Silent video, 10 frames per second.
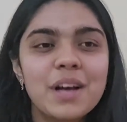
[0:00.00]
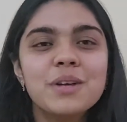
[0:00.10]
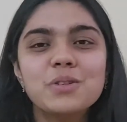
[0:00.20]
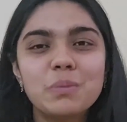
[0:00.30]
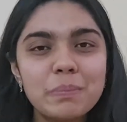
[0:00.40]

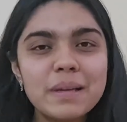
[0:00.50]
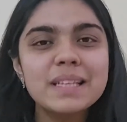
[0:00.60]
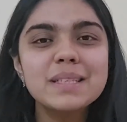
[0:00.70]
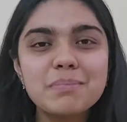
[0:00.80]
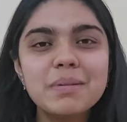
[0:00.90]
So
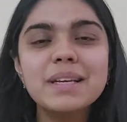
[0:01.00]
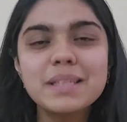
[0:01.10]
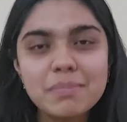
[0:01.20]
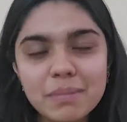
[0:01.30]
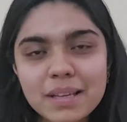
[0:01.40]
please,
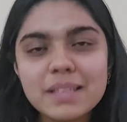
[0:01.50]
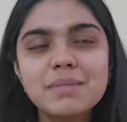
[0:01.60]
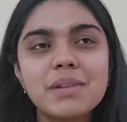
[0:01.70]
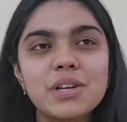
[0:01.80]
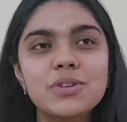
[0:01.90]
please, please
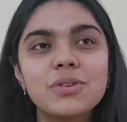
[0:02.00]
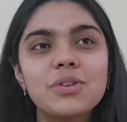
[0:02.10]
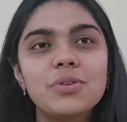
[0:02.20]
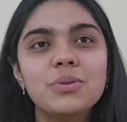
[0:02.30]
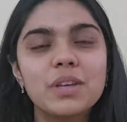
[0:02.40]
make sure
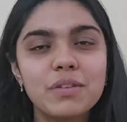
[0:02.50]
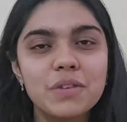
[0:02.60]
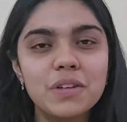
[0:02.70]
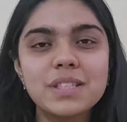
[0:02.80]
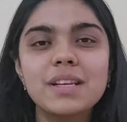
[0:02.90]
you give
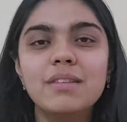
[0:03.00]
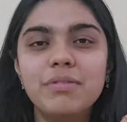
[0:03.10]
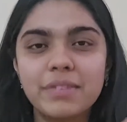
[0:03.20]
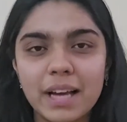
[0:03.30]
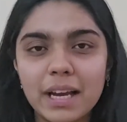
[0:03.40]

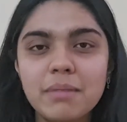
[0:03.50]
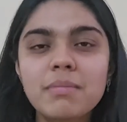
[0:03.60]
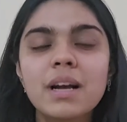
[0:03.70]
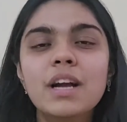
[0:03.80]
yourself time